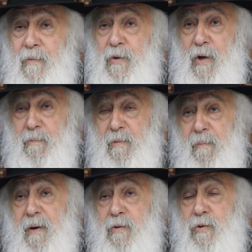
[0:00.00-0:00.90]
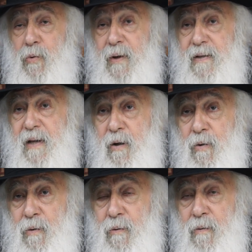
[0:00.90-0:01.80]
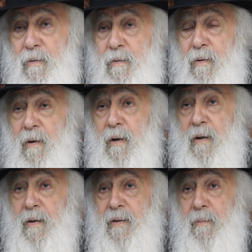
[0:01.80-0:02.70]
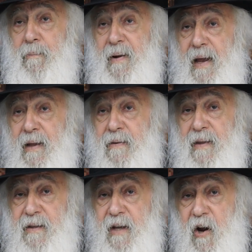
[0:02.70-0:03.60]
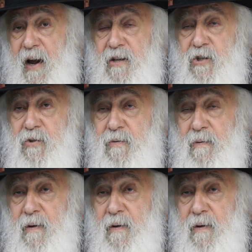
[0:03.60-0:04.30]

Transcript: you remember two weeks ago, the plane that crashed,